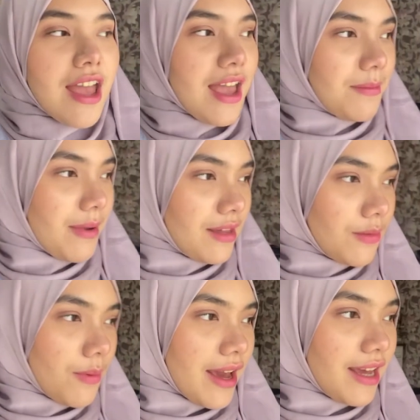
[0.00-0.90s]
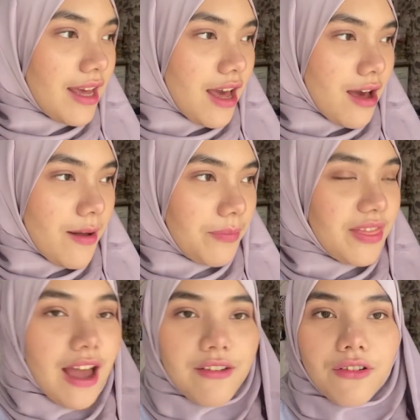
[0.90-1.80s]
And by the way,
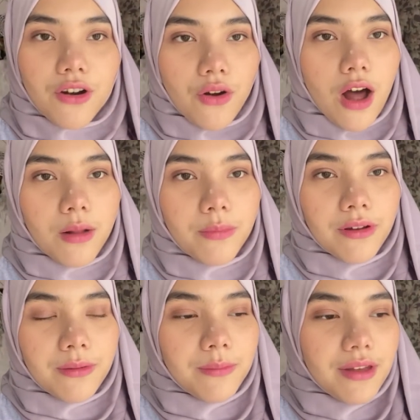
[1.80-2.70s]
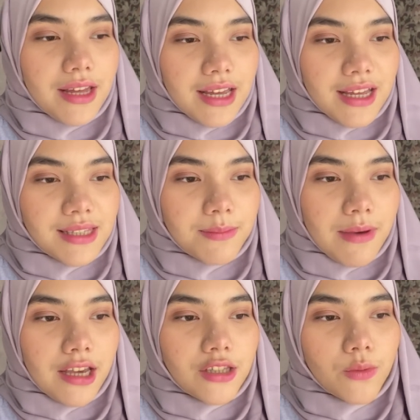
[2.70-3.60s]
that photo album is
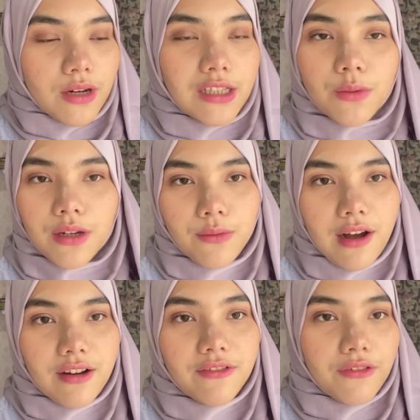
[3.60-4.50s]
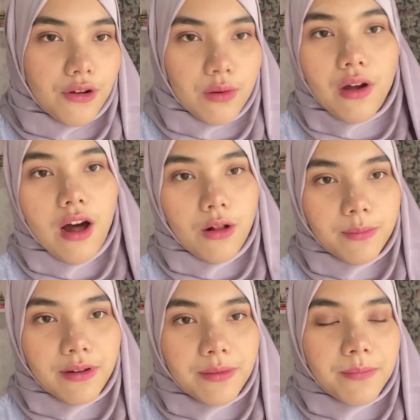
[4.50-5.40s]
my 2021 photo
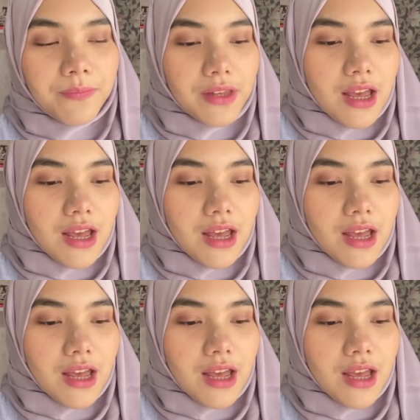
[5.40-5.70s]
album,